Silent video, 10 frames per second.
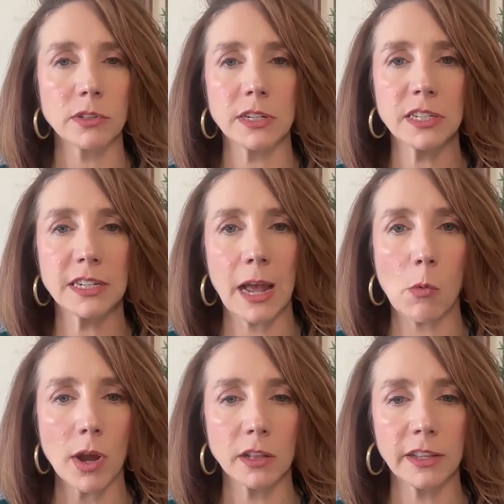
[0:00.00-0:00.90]
And today I
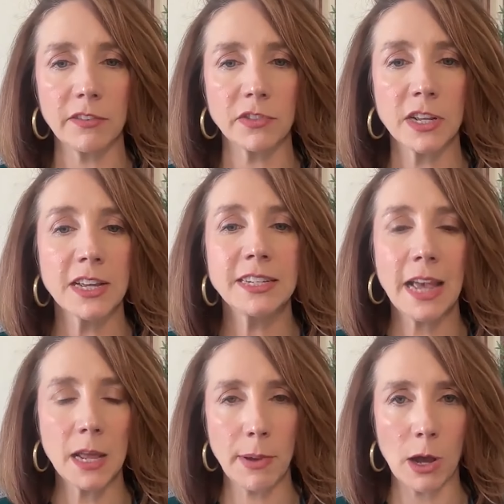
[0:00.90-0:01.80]
want to lift
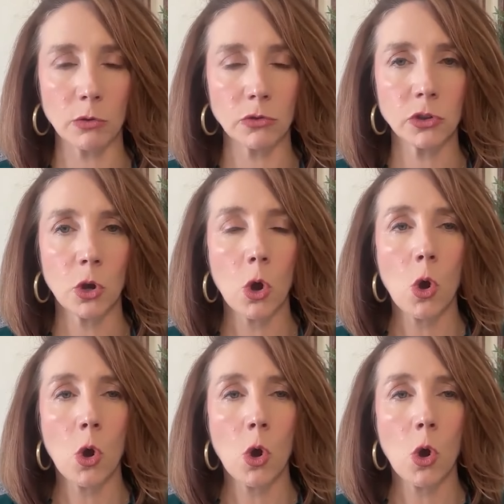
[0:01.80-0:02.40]
10 pounds.